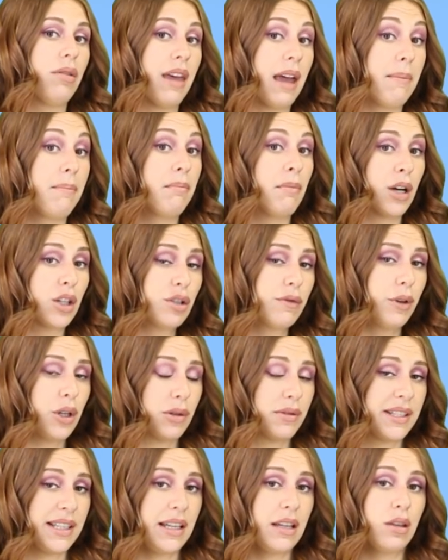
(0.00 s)
that much of what
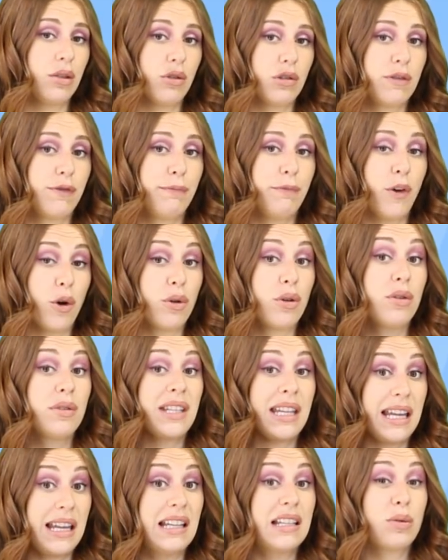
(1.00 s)
you see in those
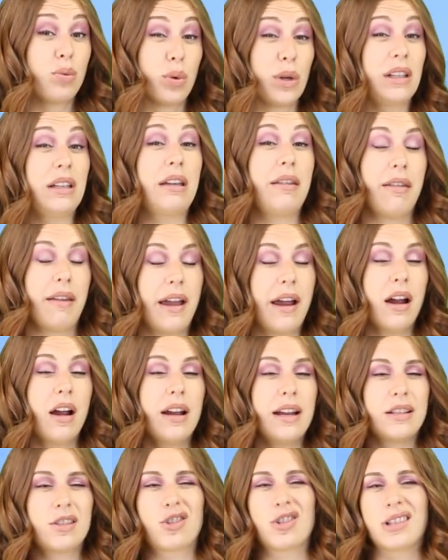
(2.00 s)
photos is really
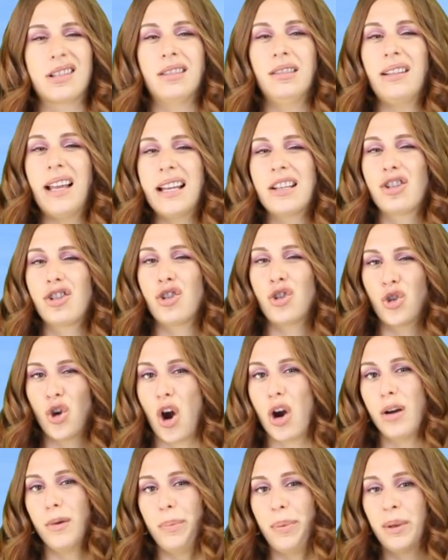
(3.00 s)
there, it's just less
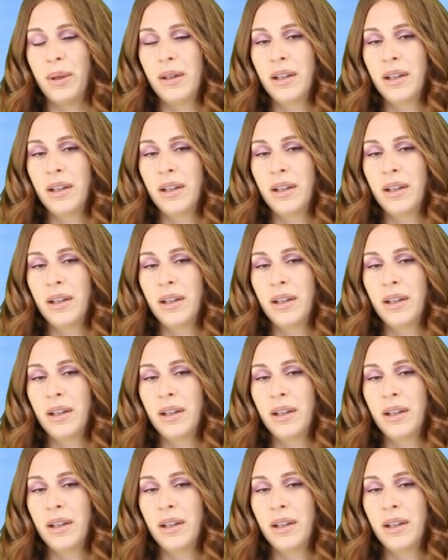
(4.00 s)
sharp.